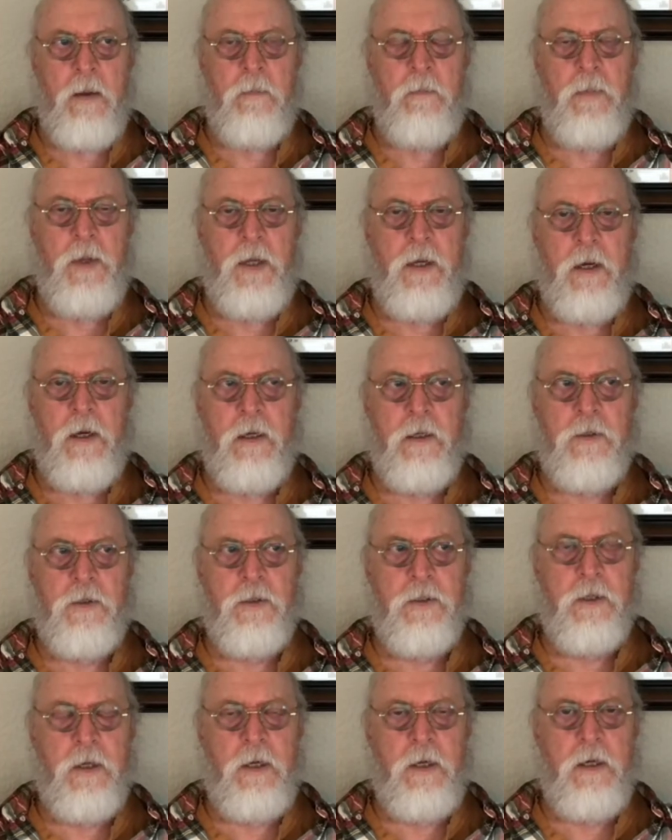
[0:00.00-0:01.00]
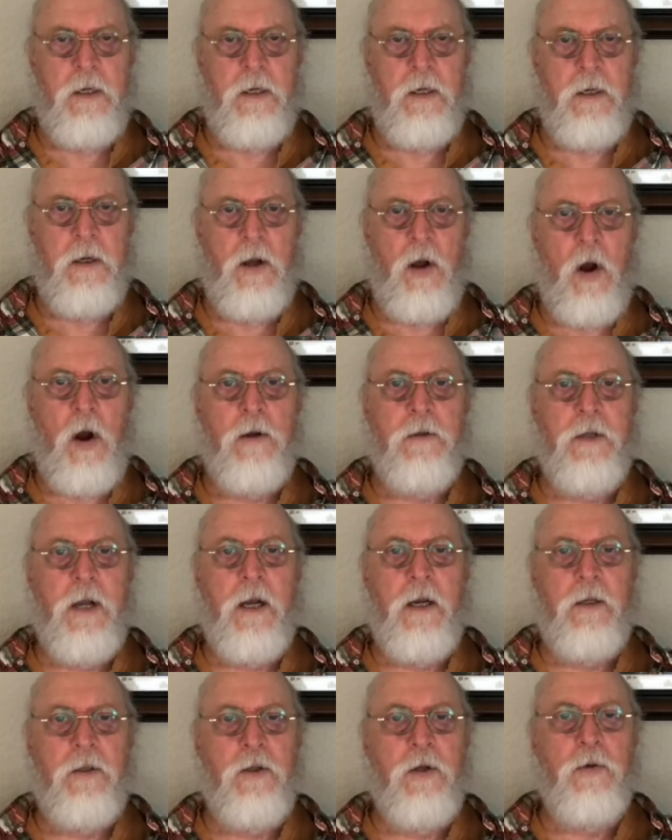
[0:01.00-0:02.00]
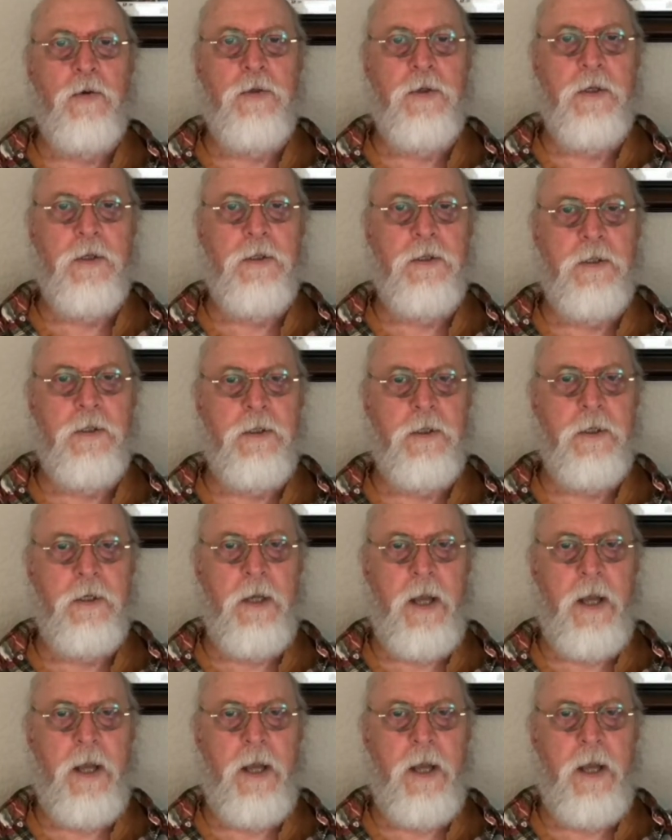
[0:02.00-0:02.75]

because our diagnosis